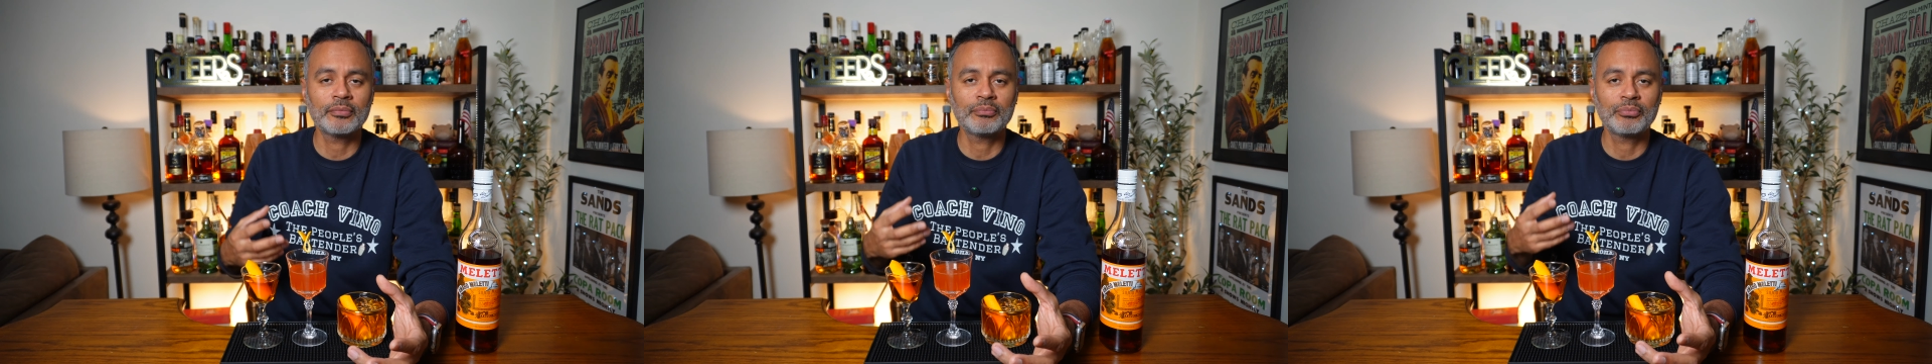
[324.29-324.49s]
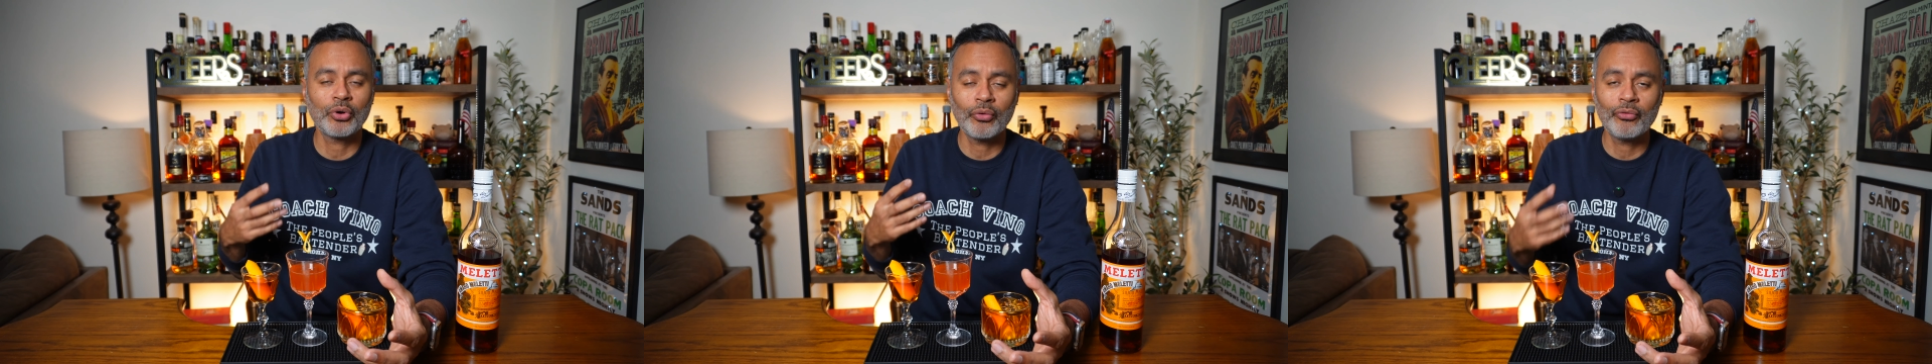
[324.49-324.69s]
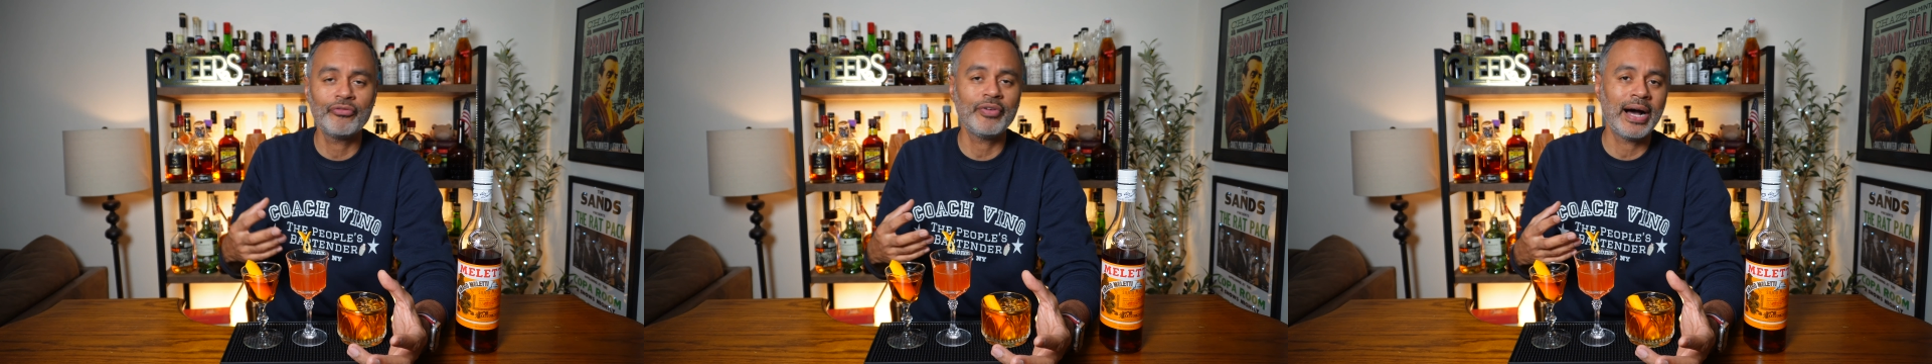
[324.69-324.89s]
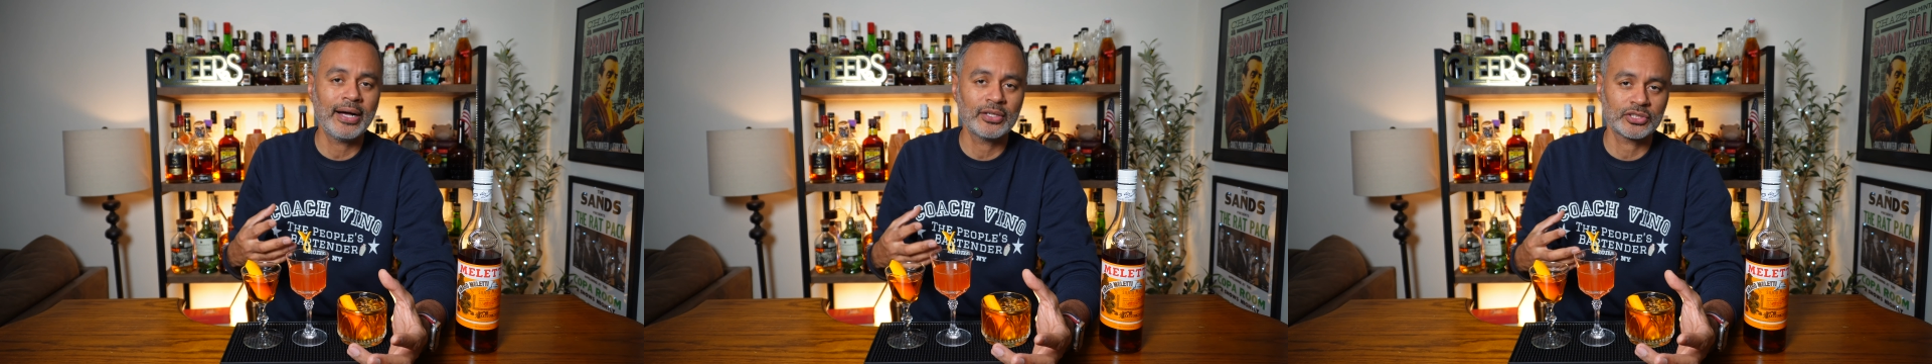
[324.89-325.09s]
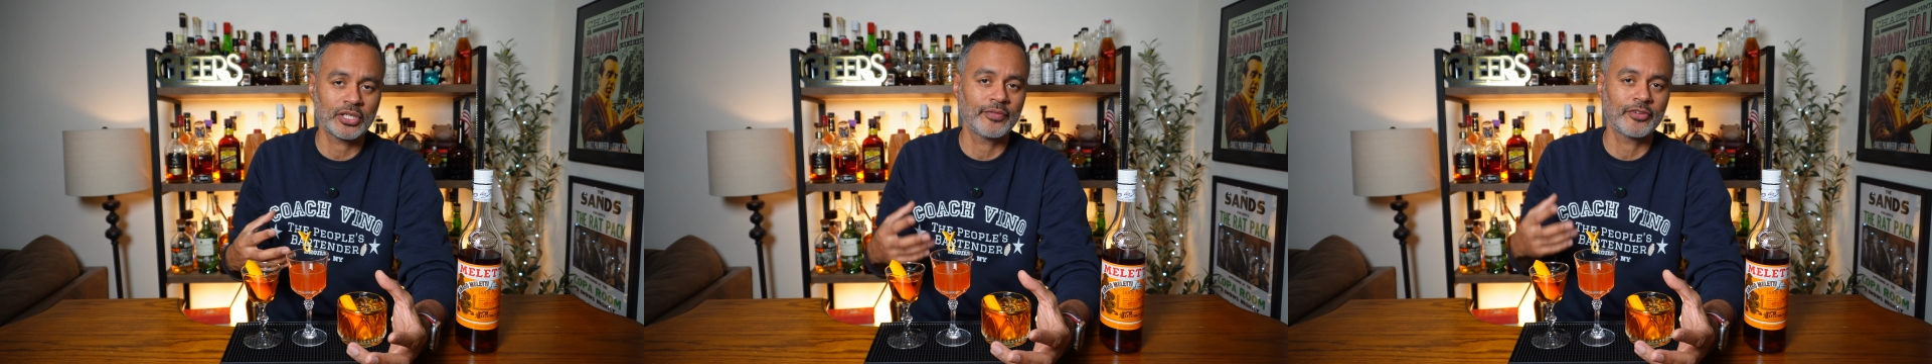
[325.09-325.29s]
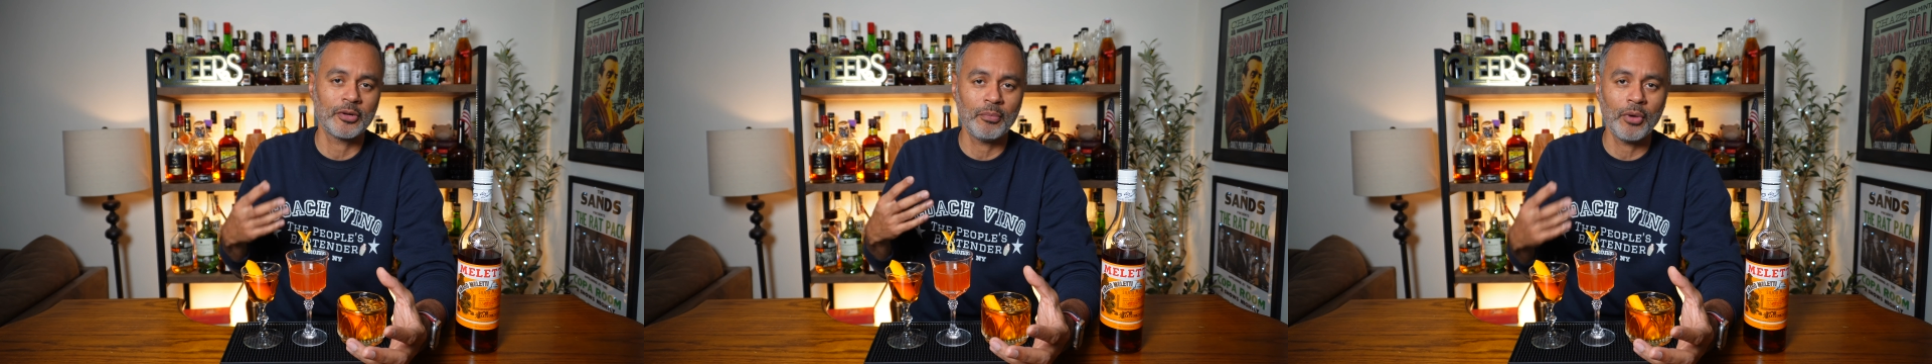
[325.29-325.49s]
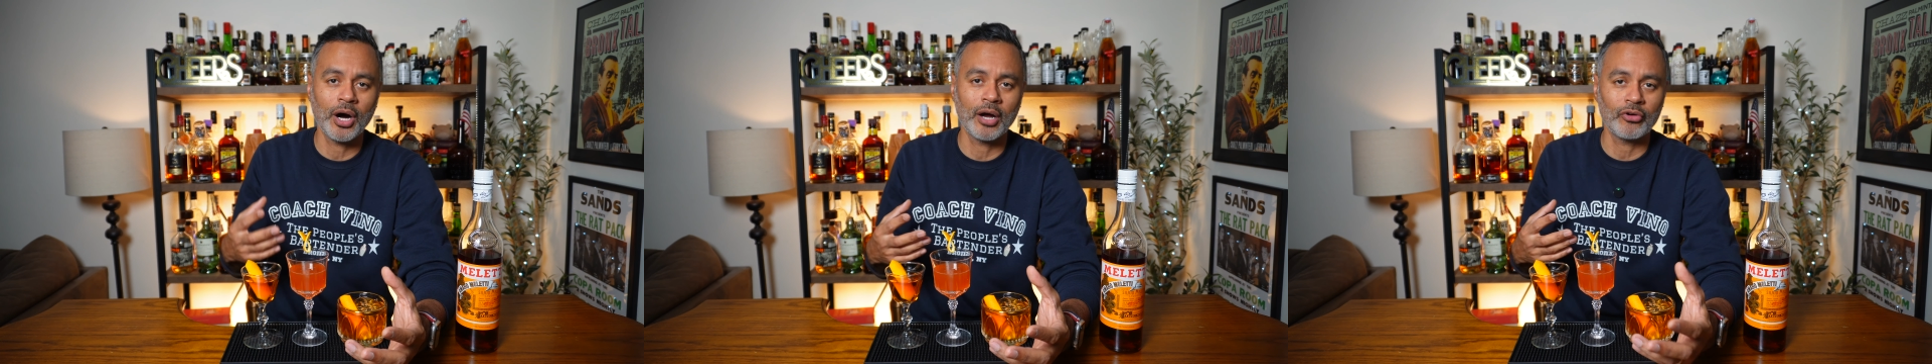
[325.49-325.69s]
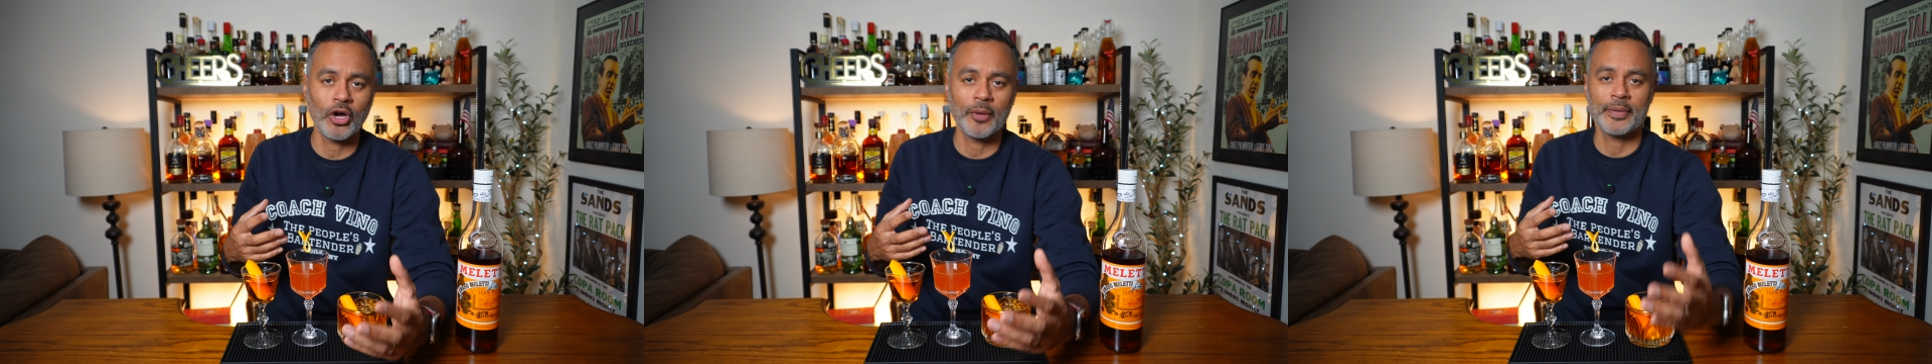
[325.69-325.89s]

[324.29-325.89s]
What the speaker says: profiles of an Amaro.